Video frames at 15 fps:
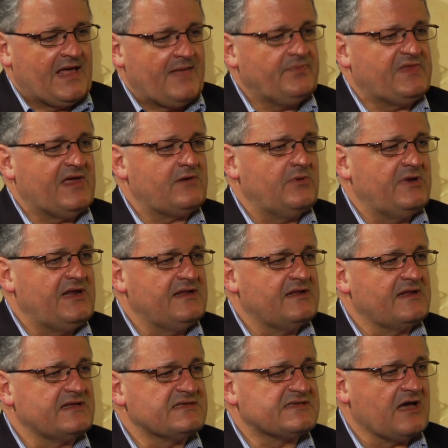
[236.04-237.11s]
And there we need
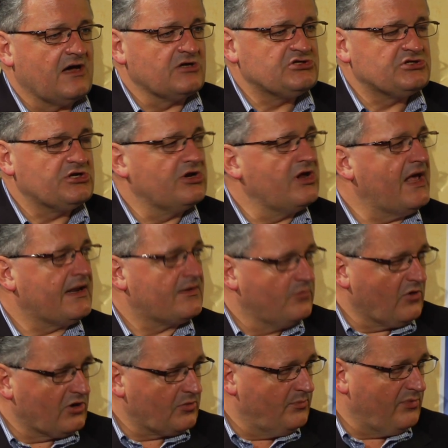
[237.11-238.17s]
a discussion at
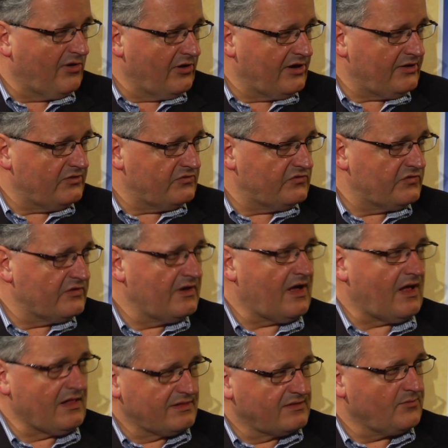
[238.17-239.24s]
what point
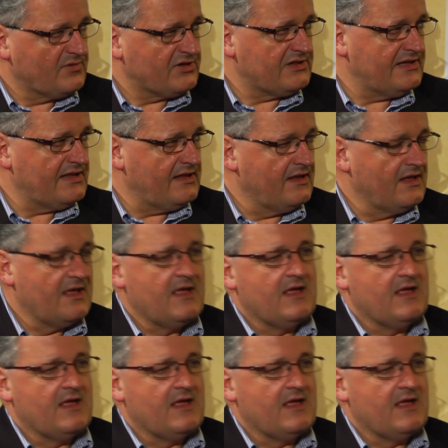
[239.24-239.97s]
ultimately